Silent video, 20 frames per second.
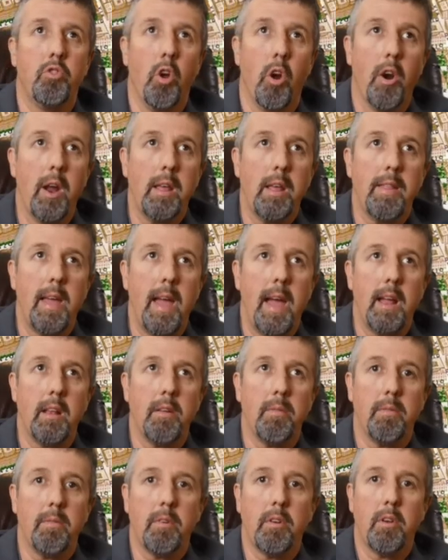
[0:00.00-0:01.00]
During
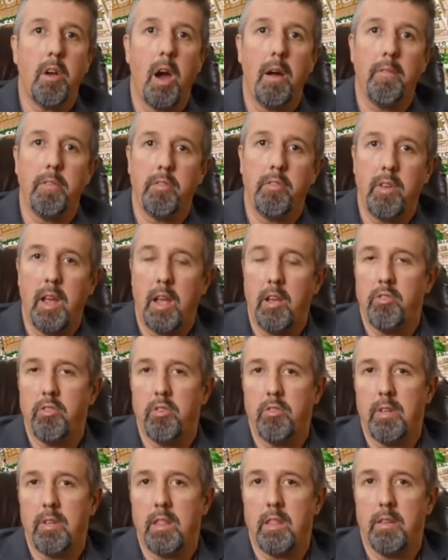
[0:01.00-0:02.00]
that
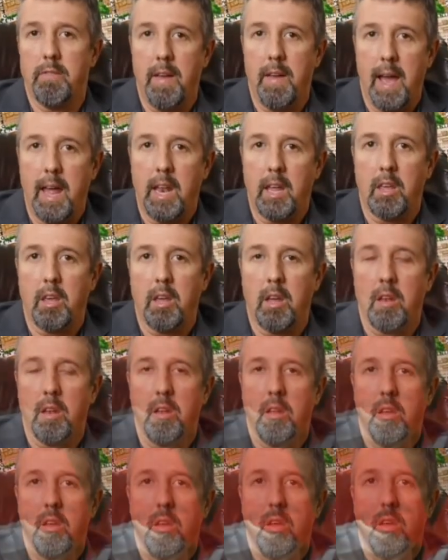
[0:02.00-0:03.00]
conversations at the Vatican,